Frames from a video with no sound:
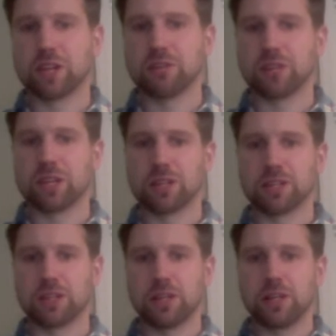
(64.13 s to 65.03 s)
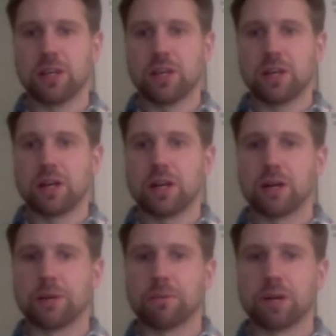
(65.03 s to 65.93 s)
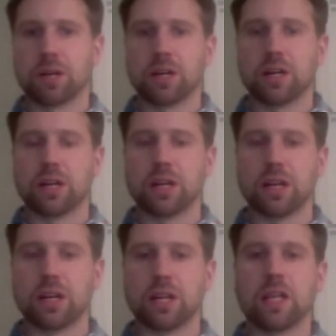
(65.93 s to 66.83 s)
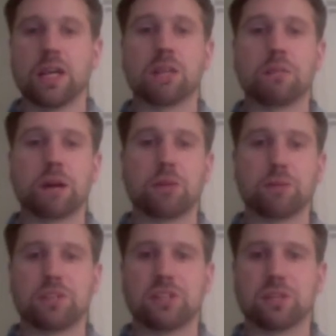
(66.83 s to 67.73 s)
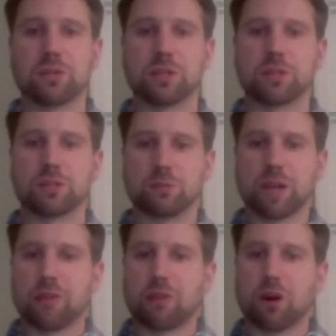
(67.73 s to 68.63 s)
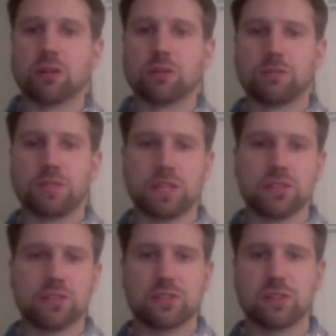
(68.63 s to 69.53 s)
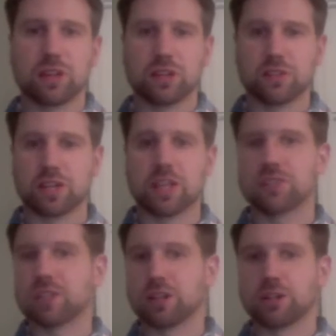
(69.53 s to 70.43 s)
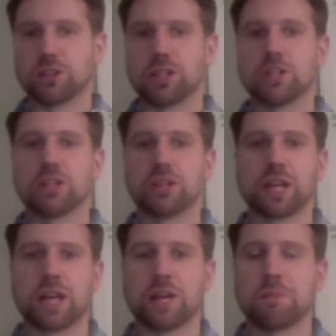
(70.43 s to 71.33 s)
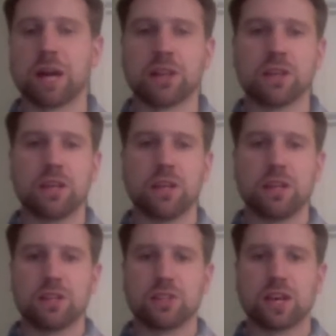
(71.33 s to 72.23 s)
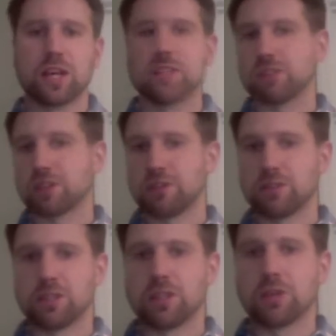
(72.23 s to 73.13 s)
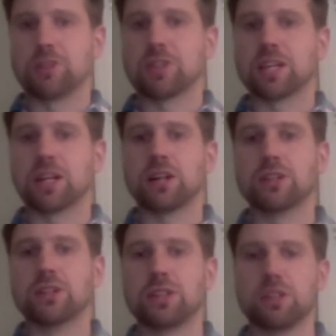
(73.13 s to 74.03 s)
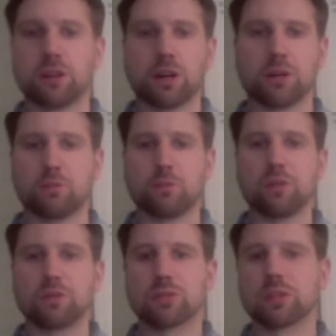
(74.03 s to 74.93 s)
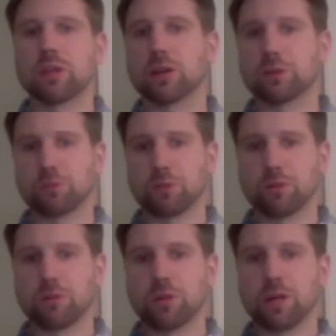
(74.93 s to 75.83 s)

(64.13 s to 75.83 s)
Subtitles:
of things. Um, in the biomed sequence, we have all of these science, technology, engineering, and math. The science is obviously there. The technology, when we use the Logger Pro,